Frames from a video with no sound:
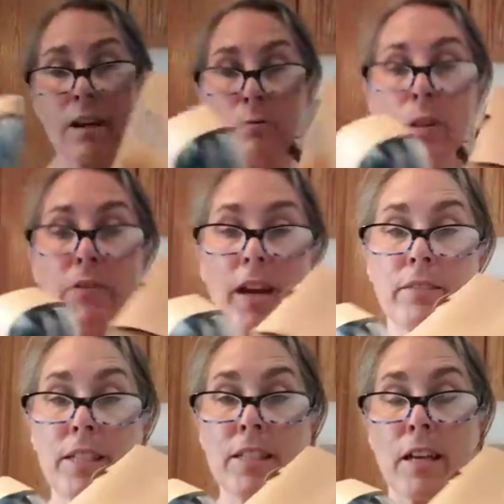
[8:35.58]
We've had
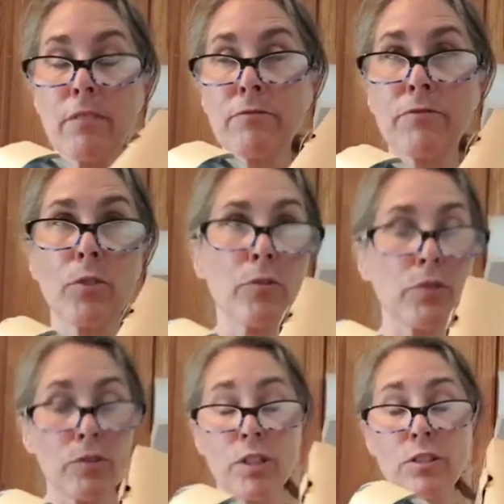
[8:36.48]
these now for a
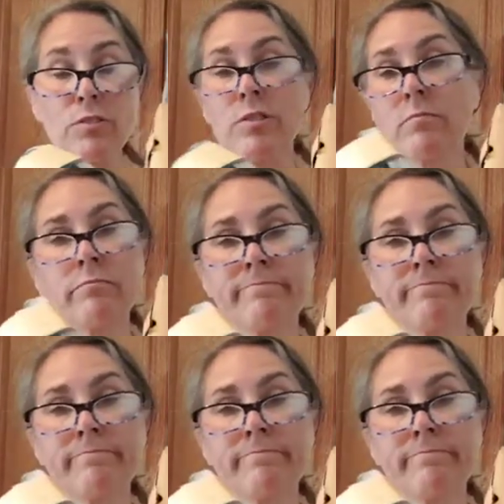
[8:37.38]
few years.